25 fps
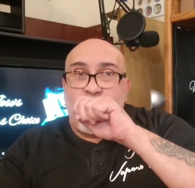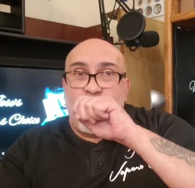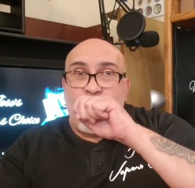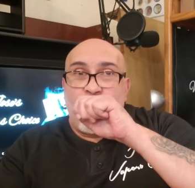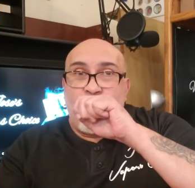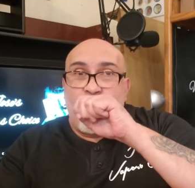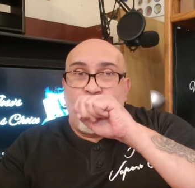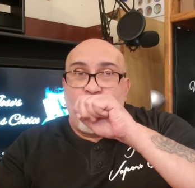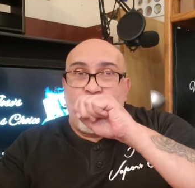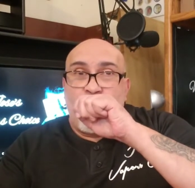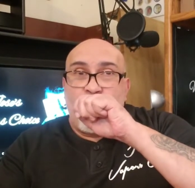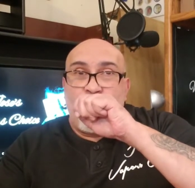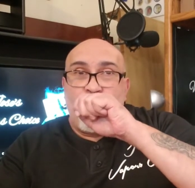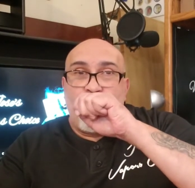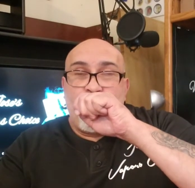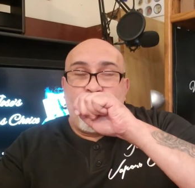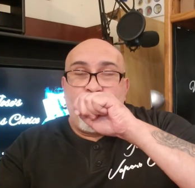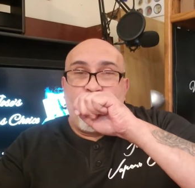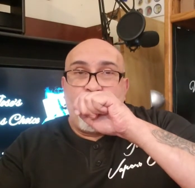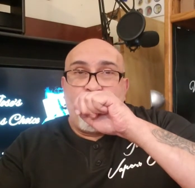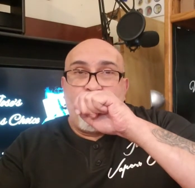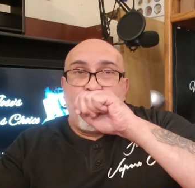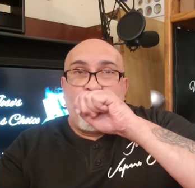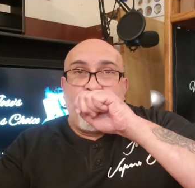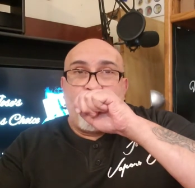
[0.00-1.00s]

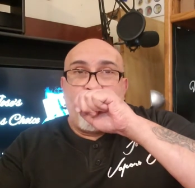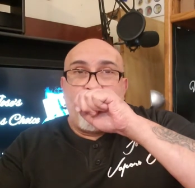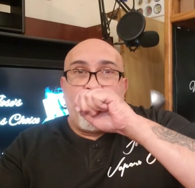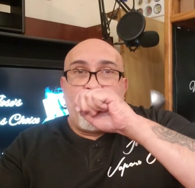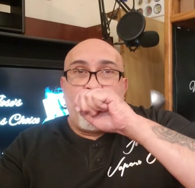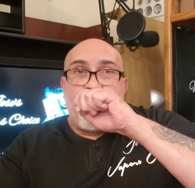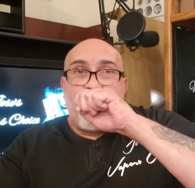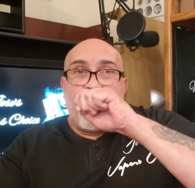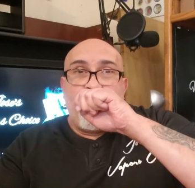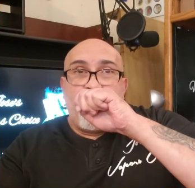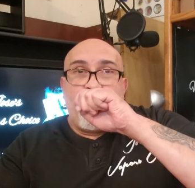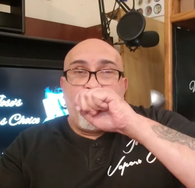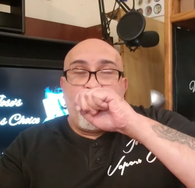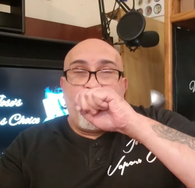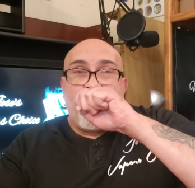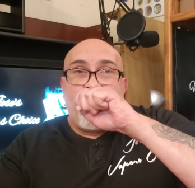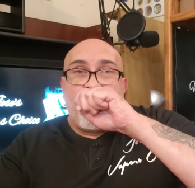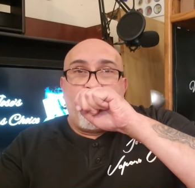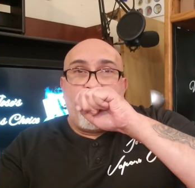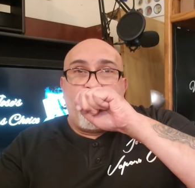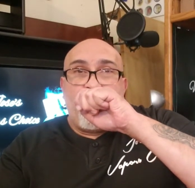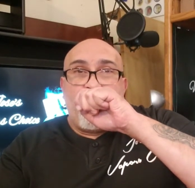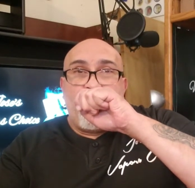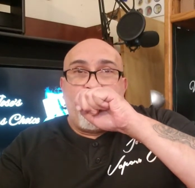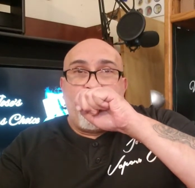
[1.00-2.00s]

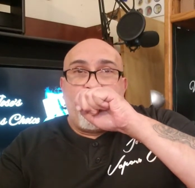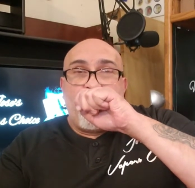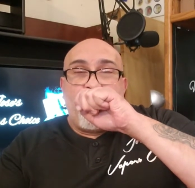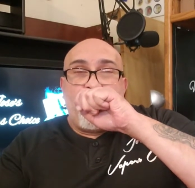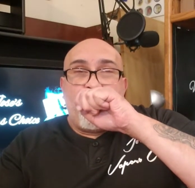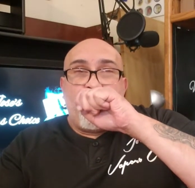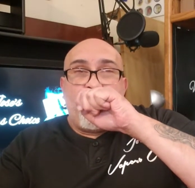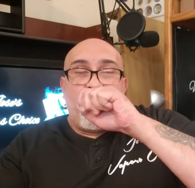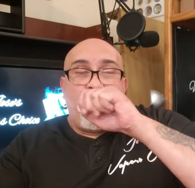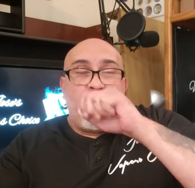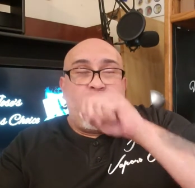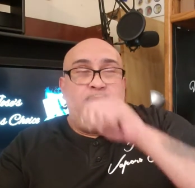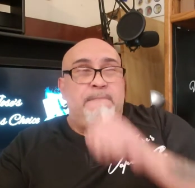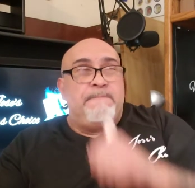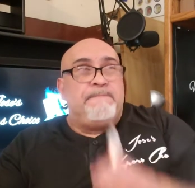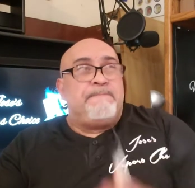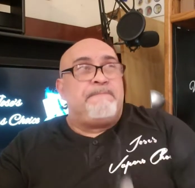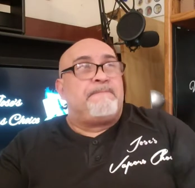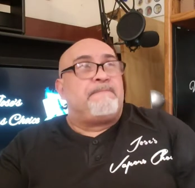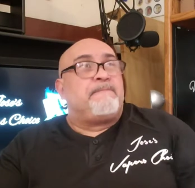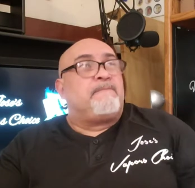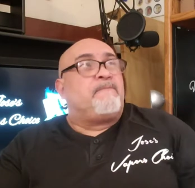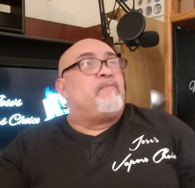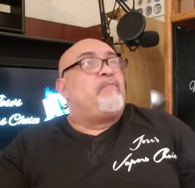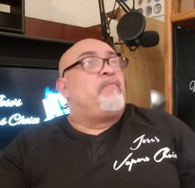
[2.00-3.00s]

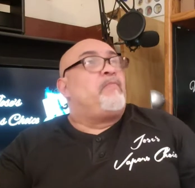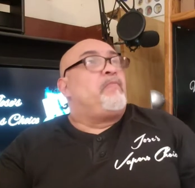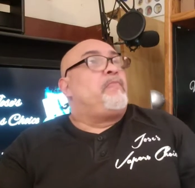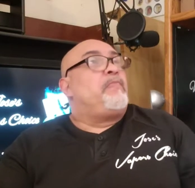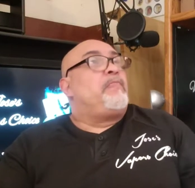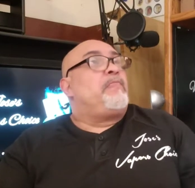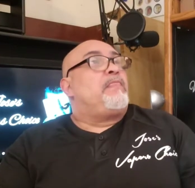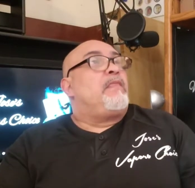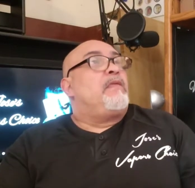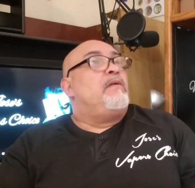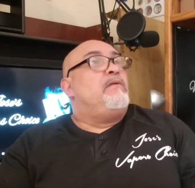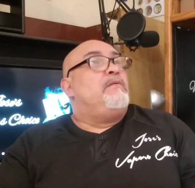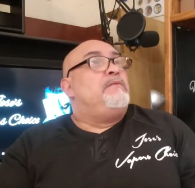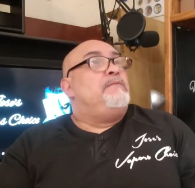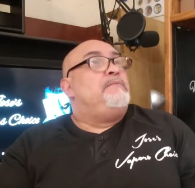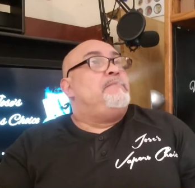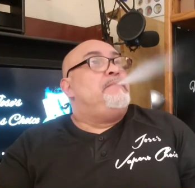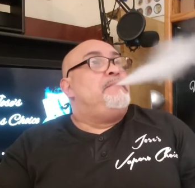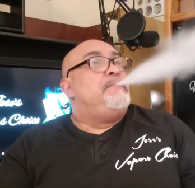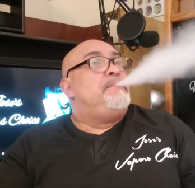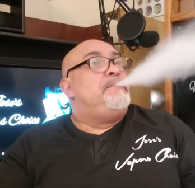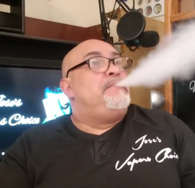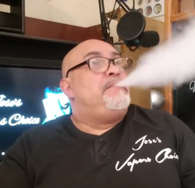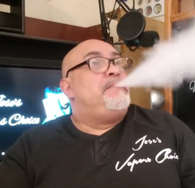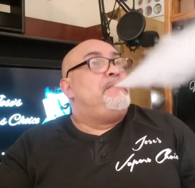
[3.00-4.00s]

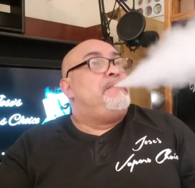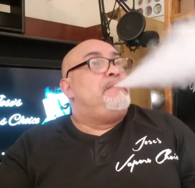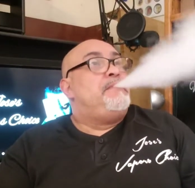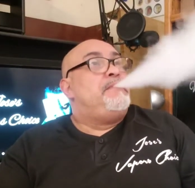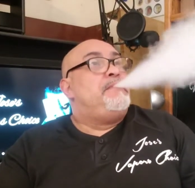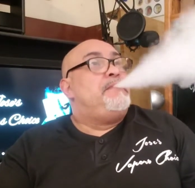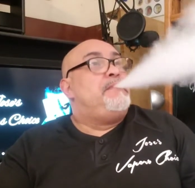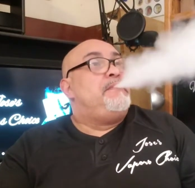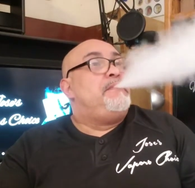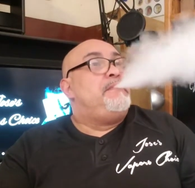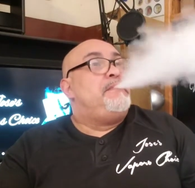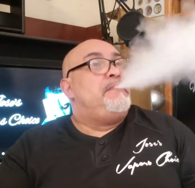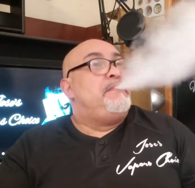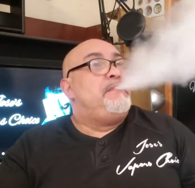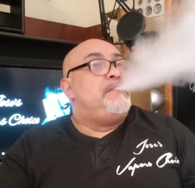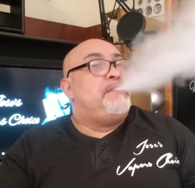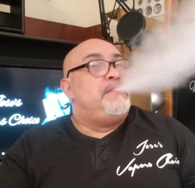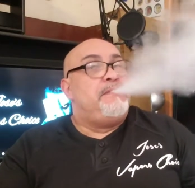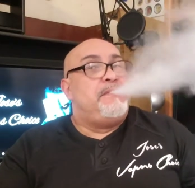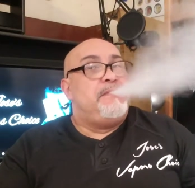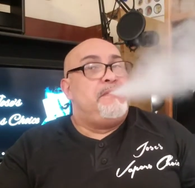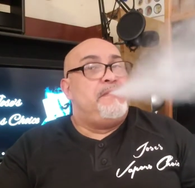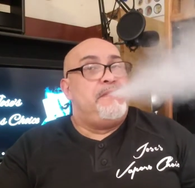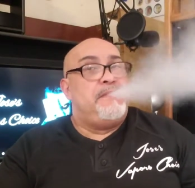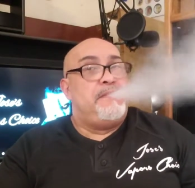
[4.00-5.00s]

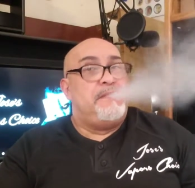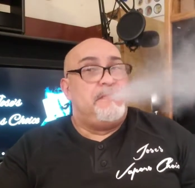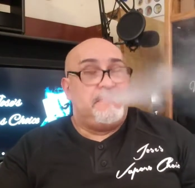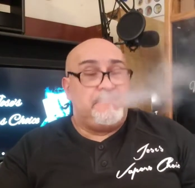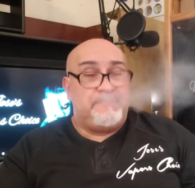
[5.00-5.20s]
(silence)